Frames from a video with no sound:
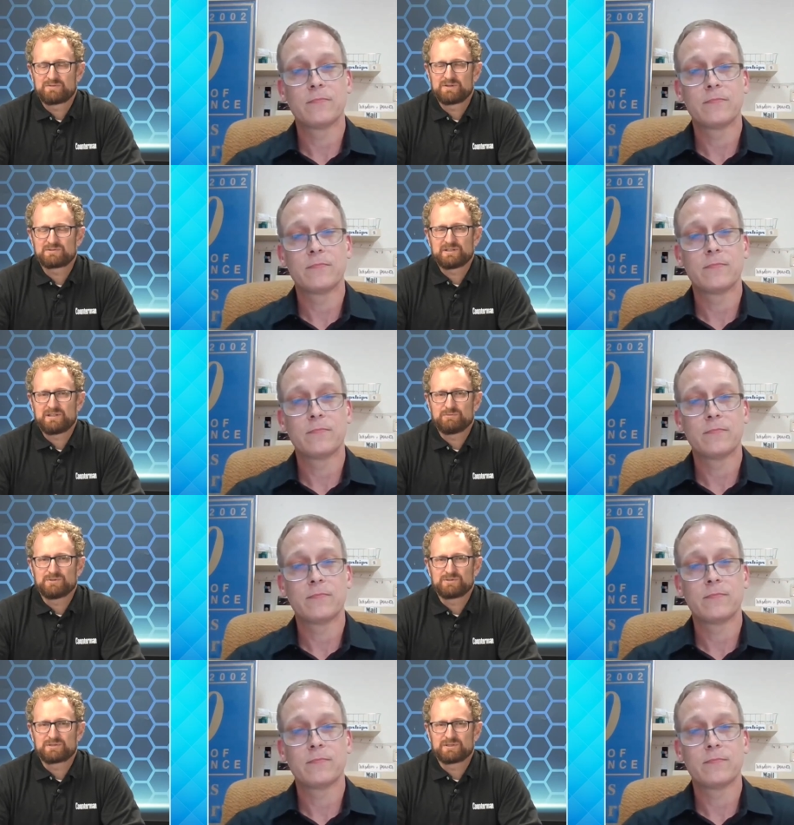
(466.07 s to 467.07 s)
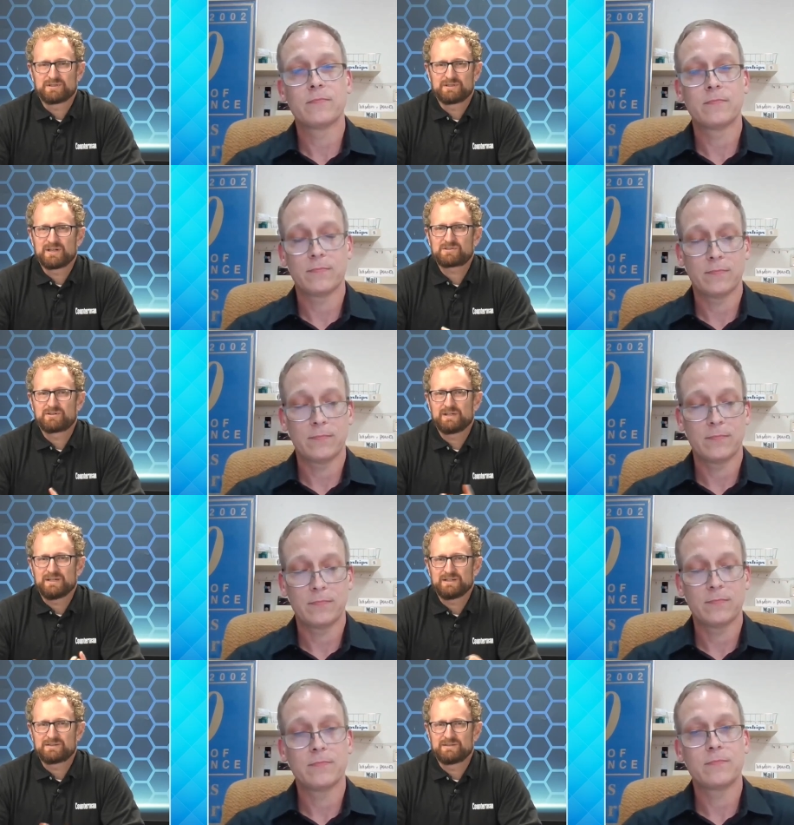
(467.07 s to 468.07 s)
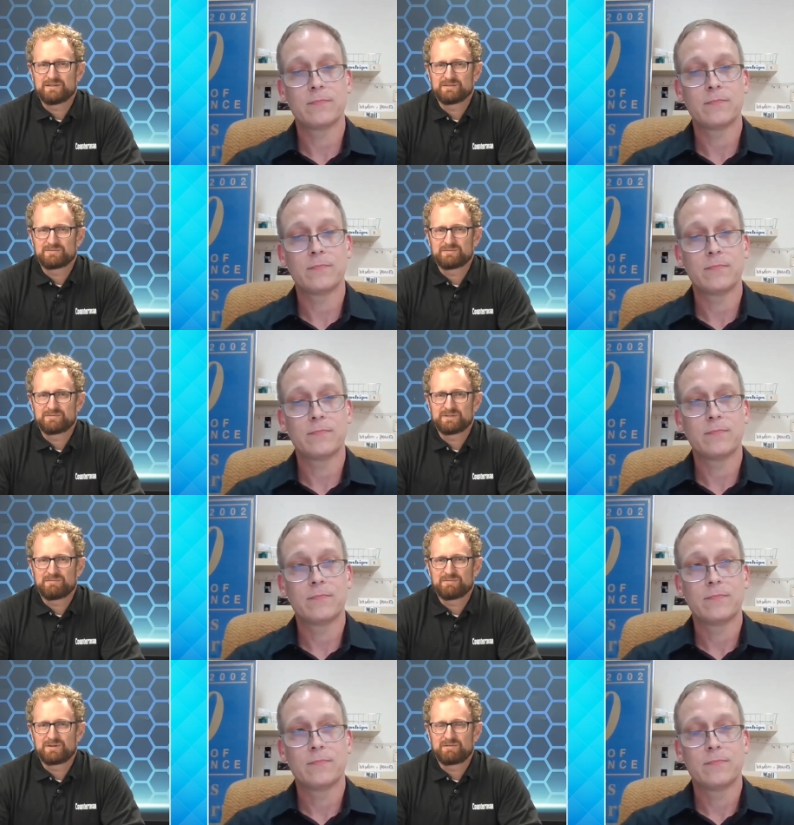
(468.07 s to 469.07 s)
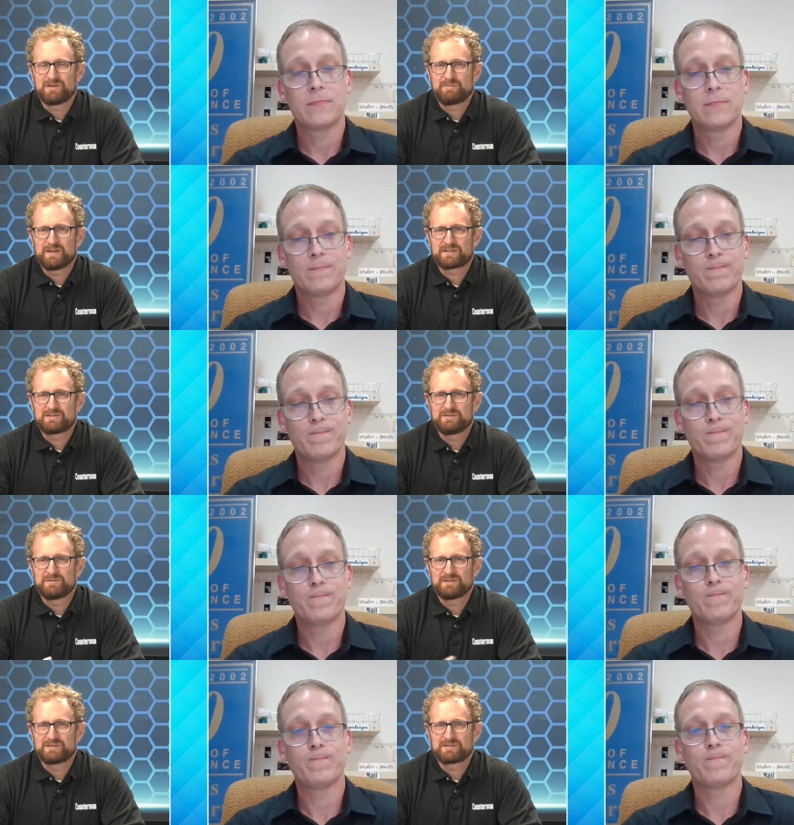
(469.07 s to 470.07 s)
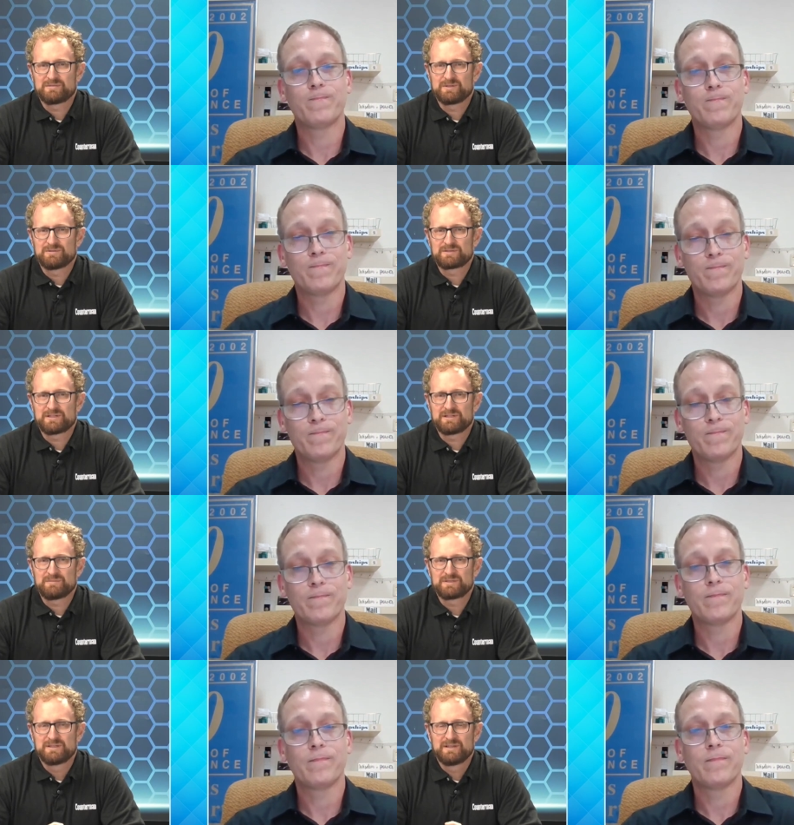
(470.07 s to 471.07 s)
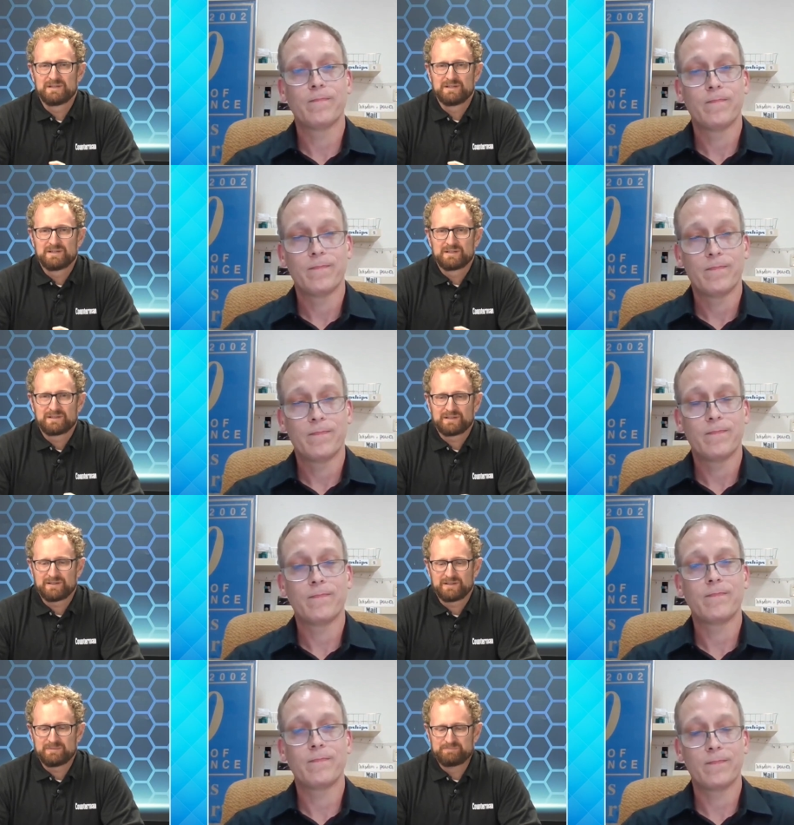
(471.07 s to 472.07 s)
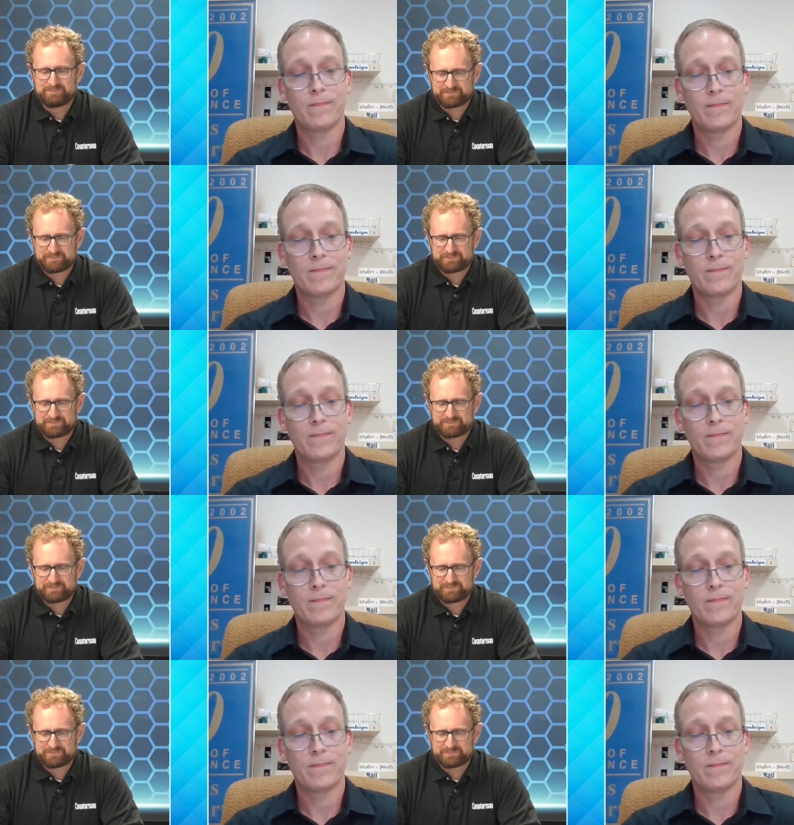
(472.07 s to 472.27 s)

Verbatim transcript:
Speaker 1: it feels like it was uh, yesterday. You know, when you when you think back to uh, to some of those times. Um,